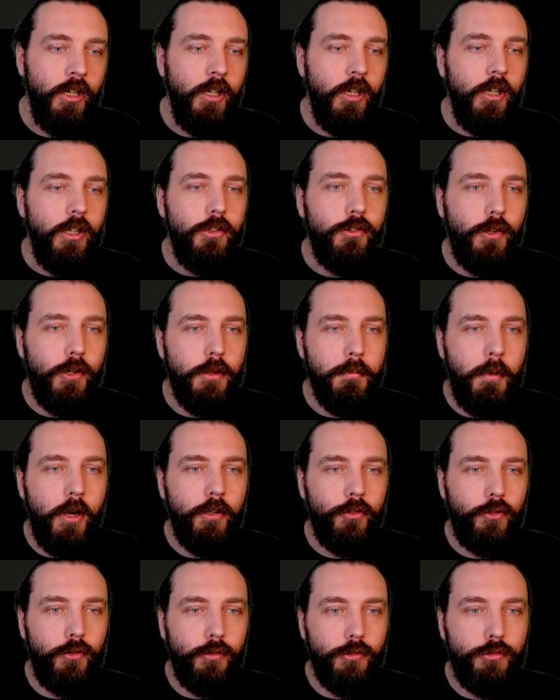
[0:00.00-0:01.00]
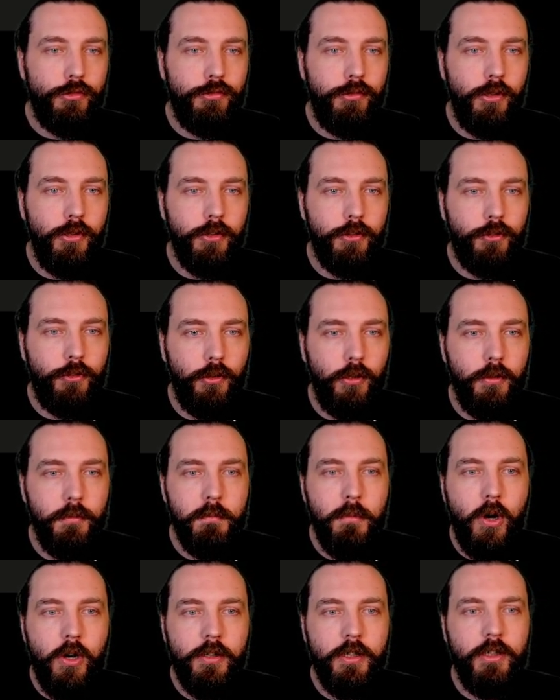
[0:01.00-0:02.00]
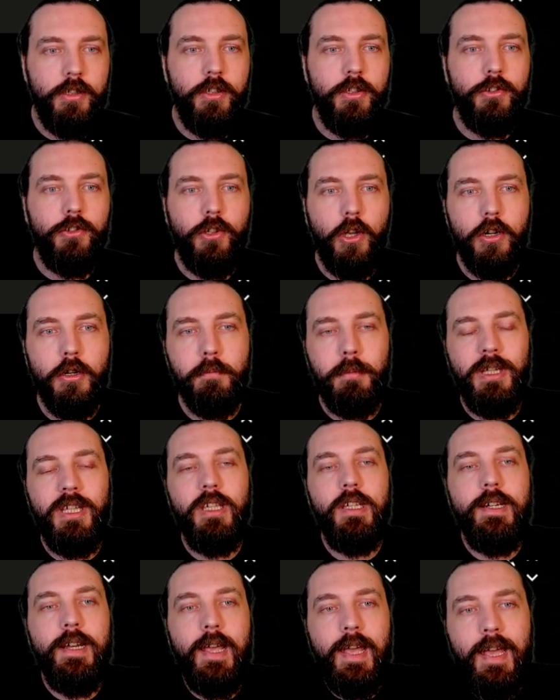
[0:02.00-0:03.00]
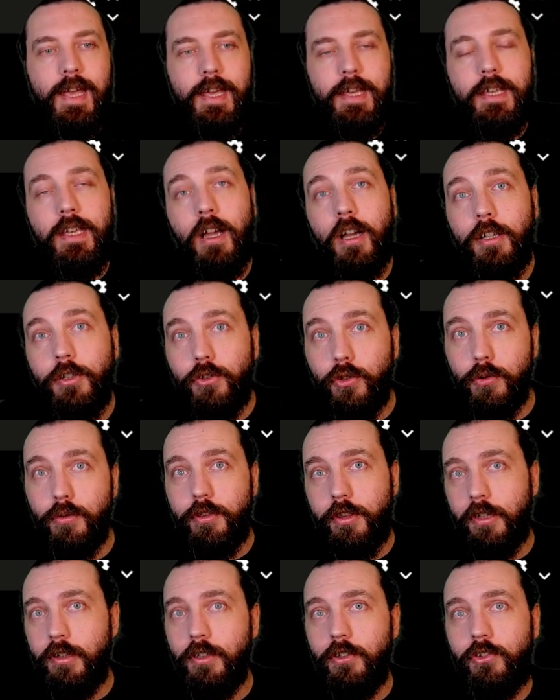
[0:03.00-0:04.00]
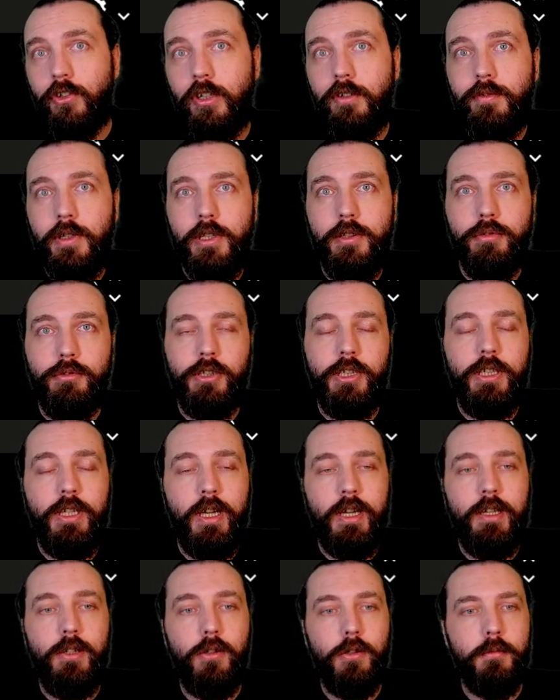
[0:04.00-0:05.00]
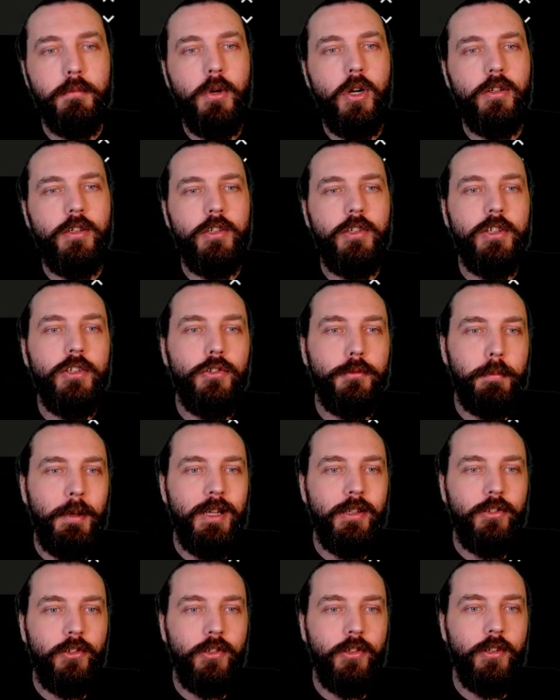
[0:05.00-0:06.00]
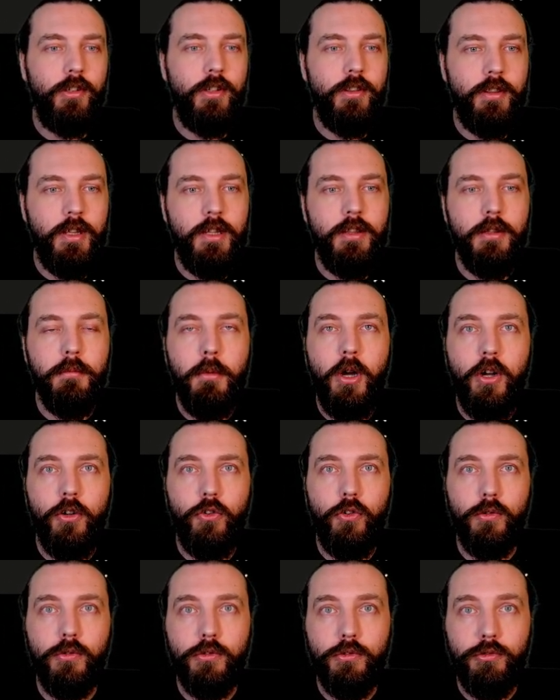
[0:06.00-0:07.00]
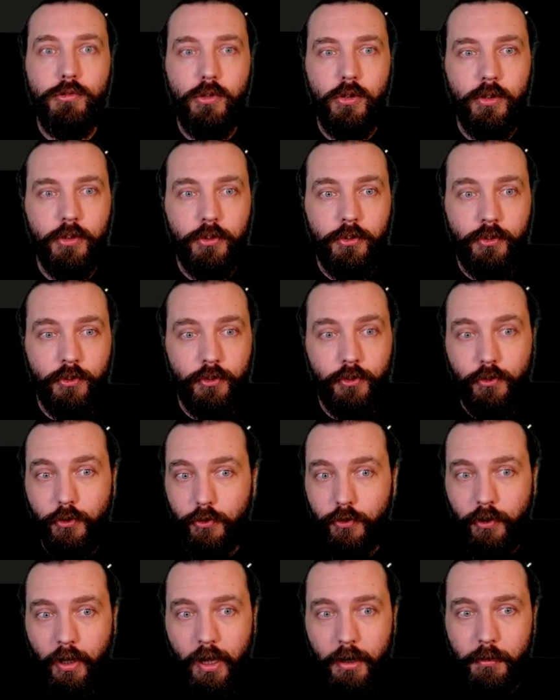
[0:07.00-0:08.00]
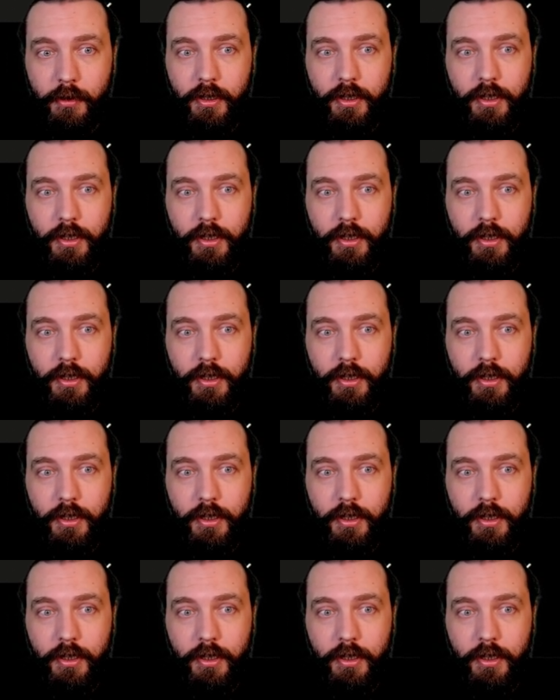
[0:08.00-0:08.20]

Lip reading: So the Marshall Crux unmodded is going to be an A. I do think the CV3K unmodded is better than the Marshall Crux. It's just how it